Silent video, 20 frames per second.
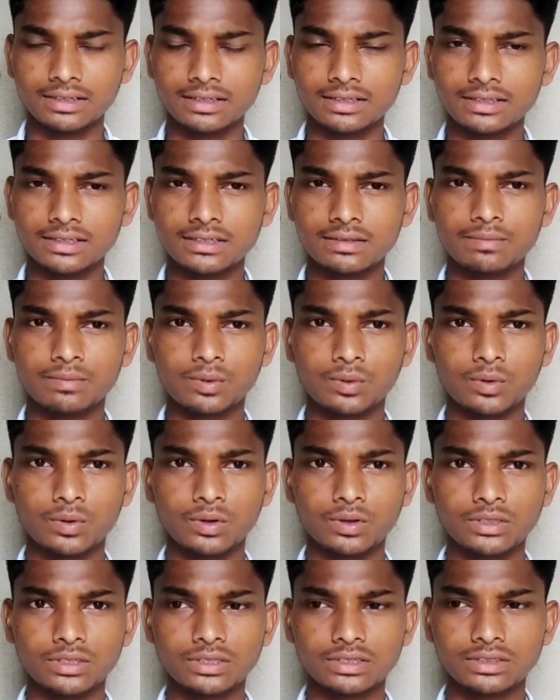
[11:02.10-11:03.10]

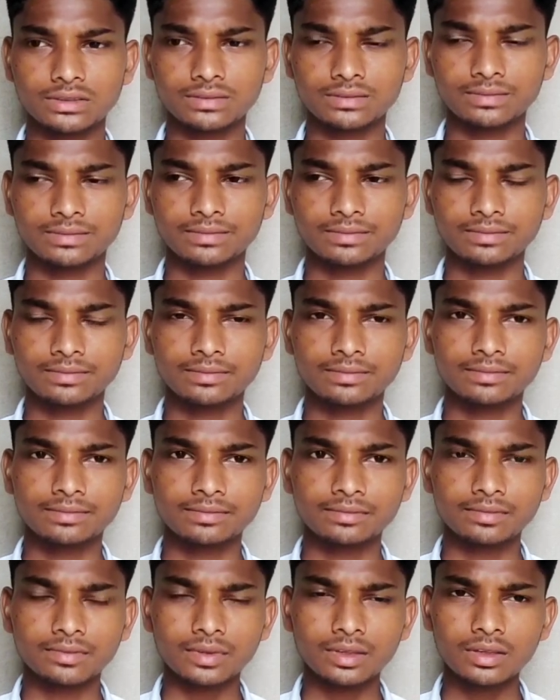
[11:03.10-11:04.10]
suppose
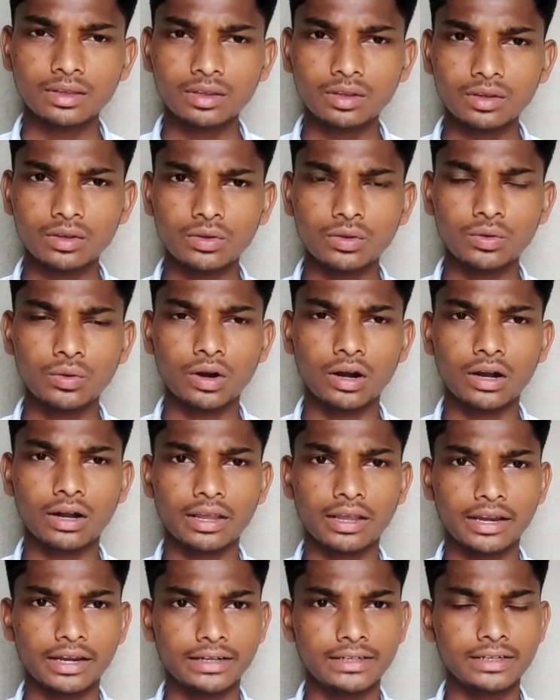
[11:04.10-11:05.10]
you are
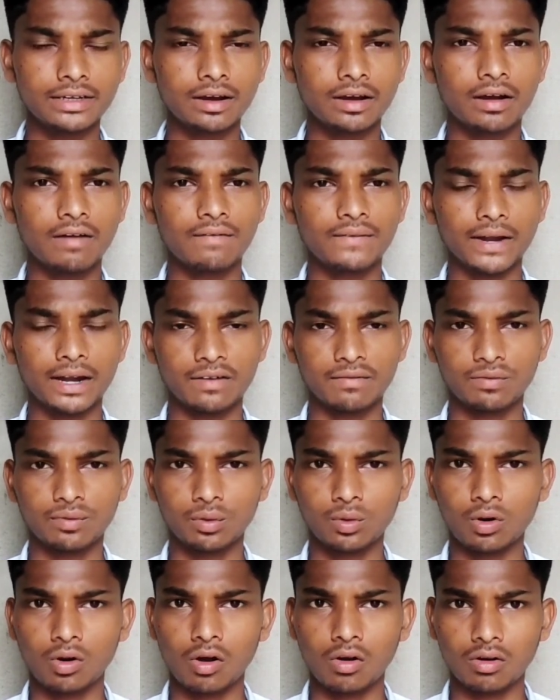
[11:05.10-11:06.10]
getting up at
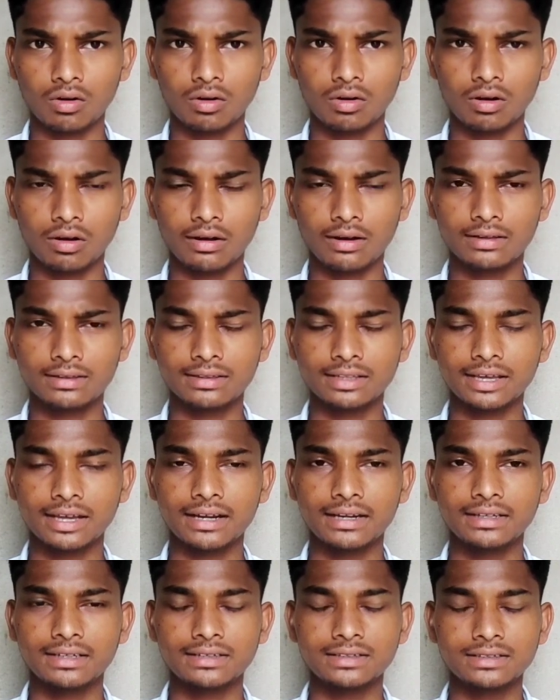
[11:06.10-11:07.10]
4 o'clock,
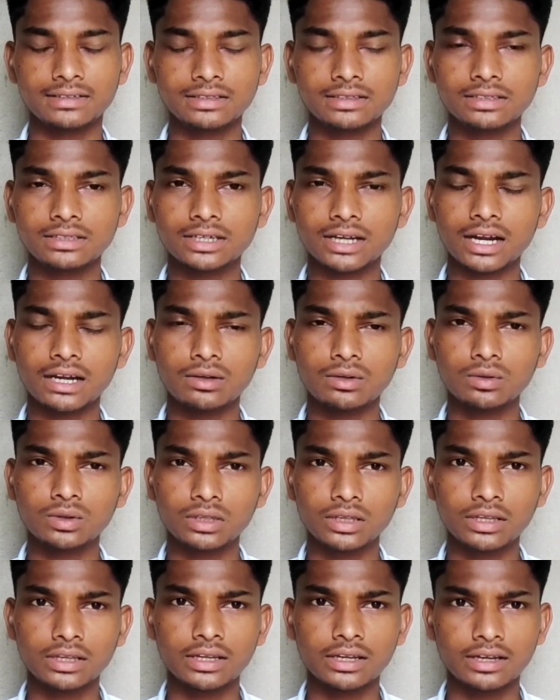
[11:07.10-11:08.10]
then just try to
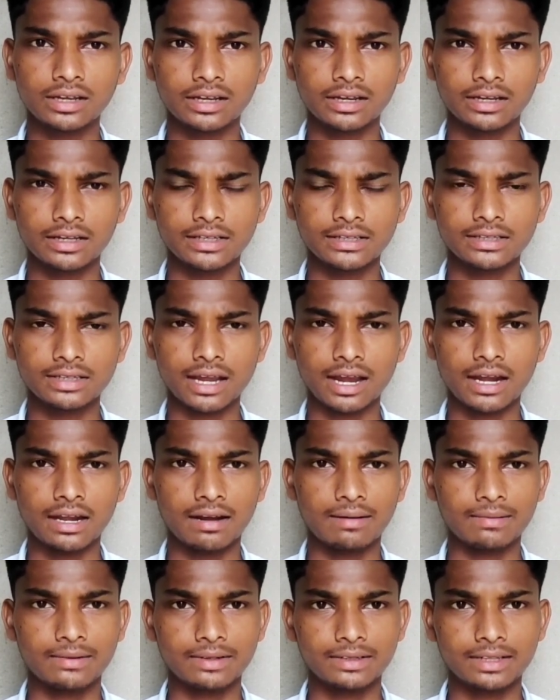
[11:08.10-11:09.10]
think in English, and
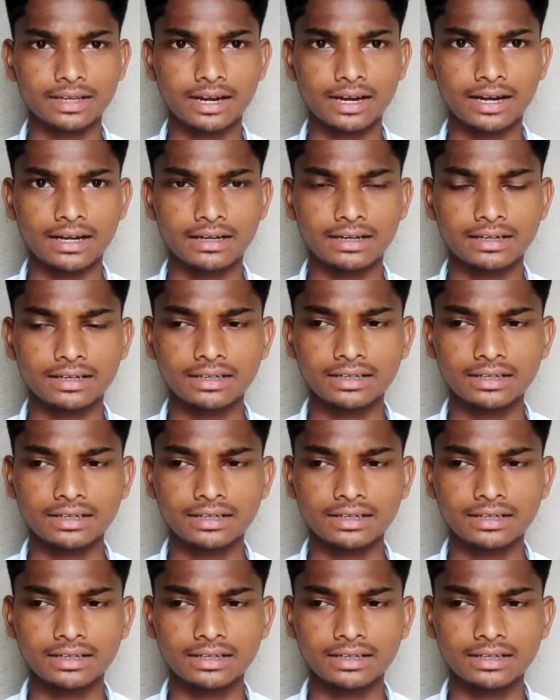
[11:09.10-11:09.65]
after that